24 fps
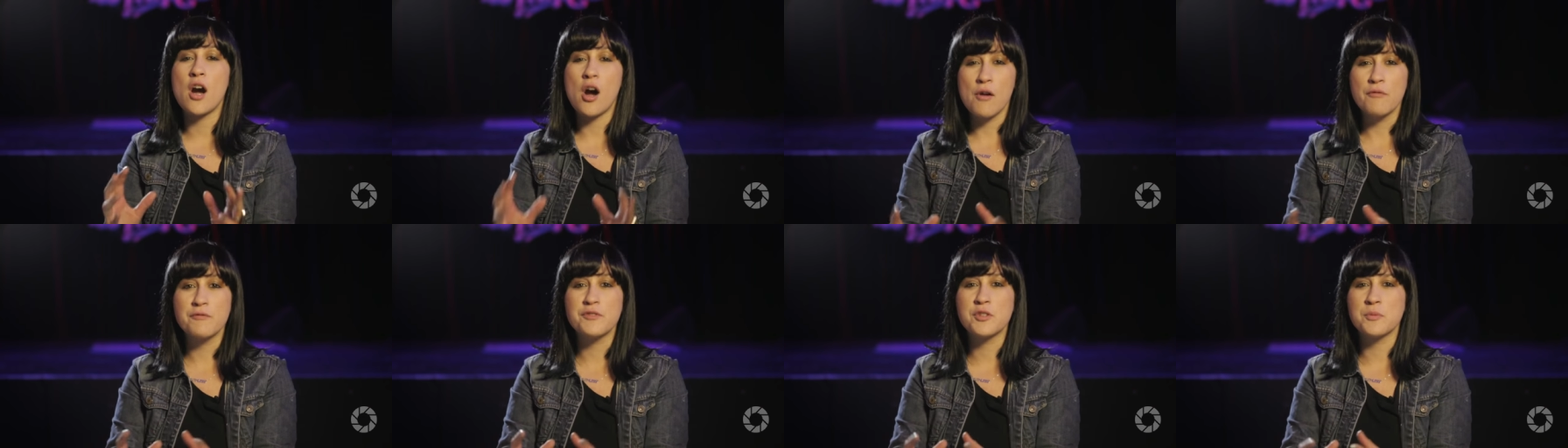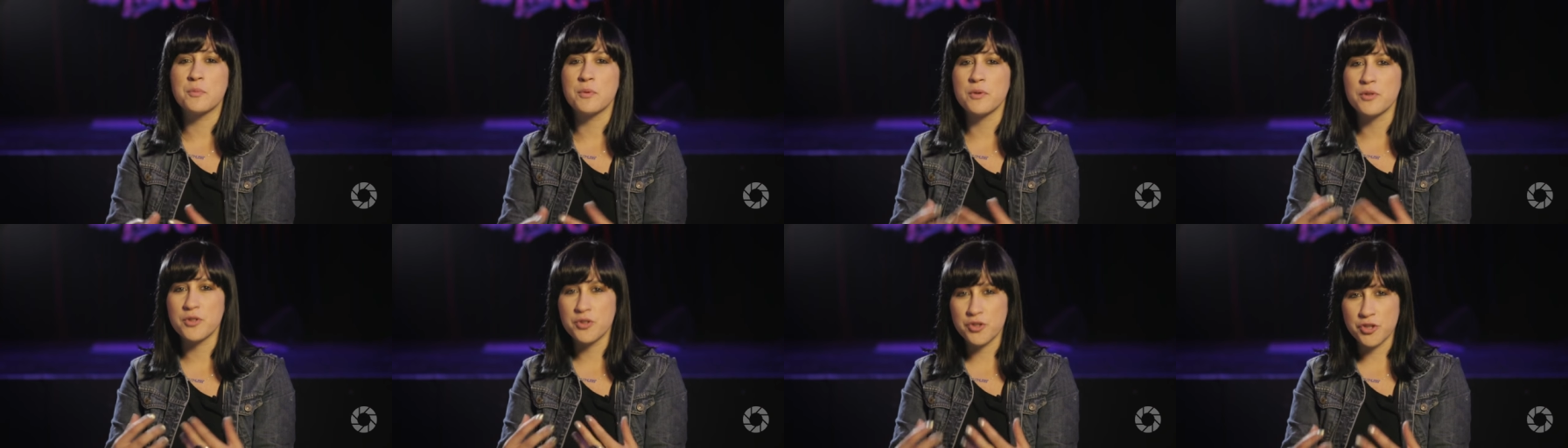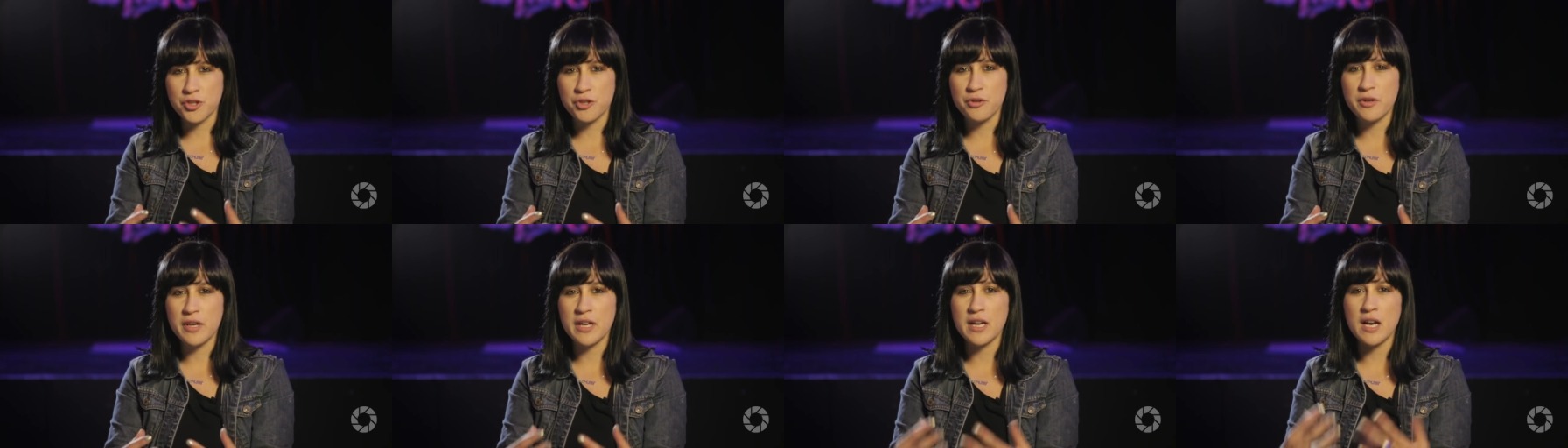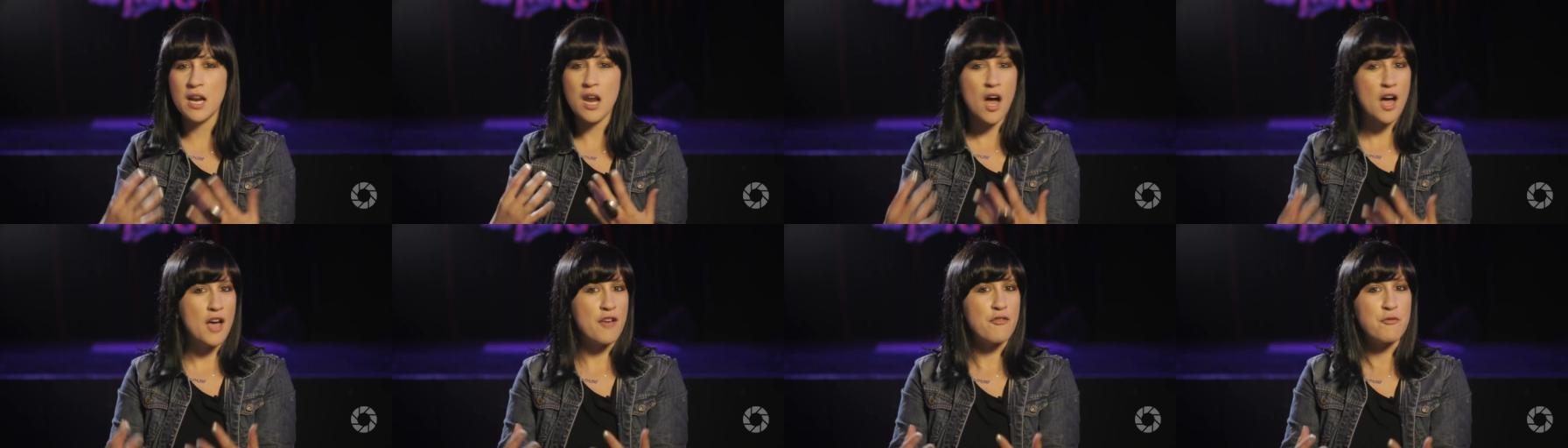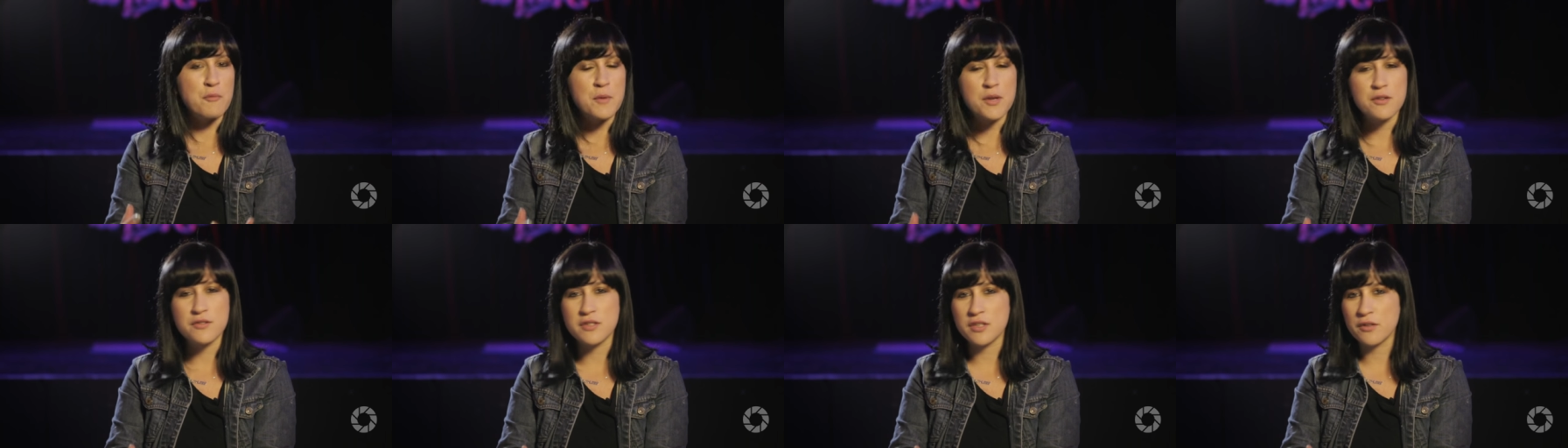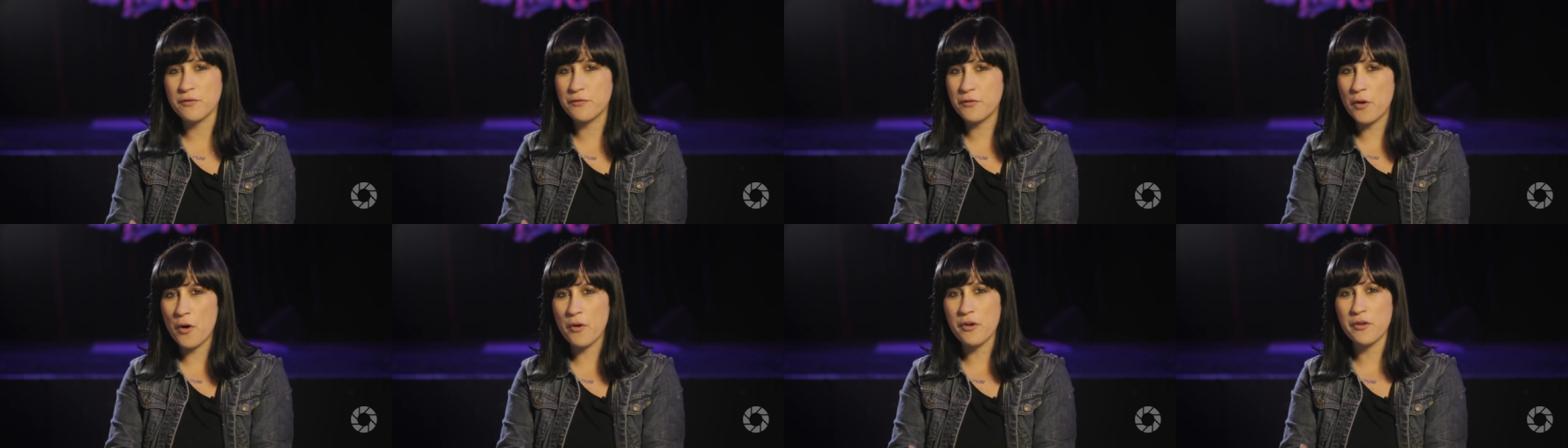comfortable shooting live
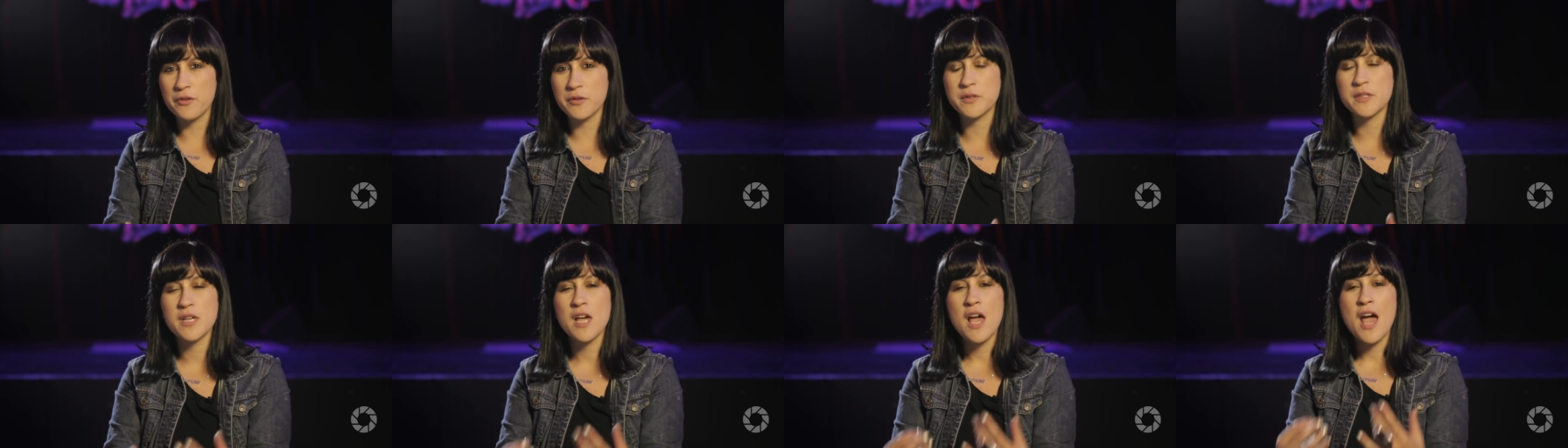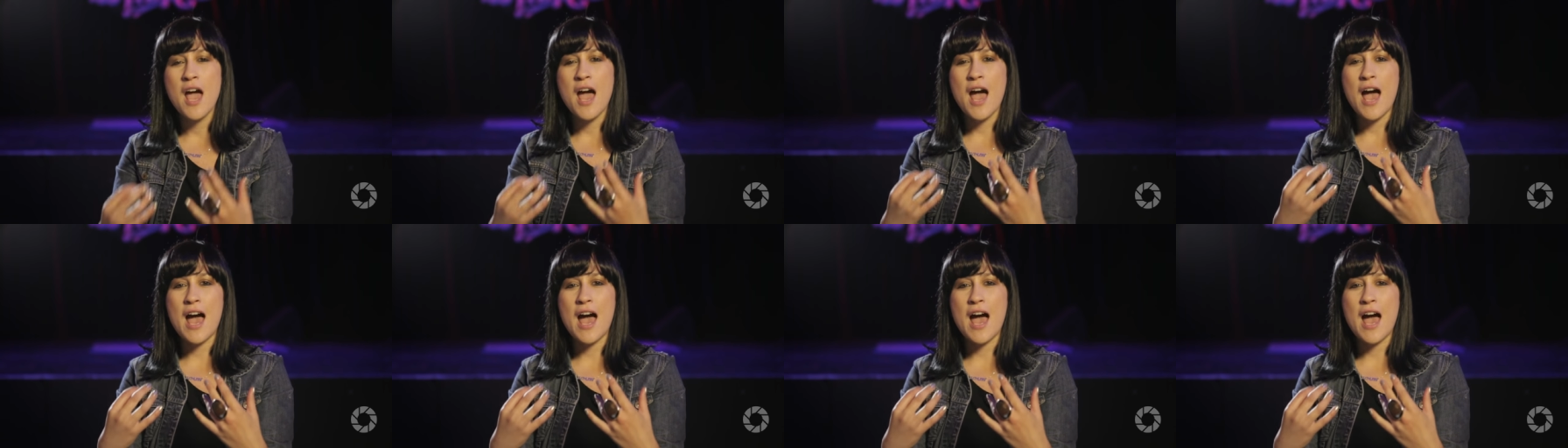music photos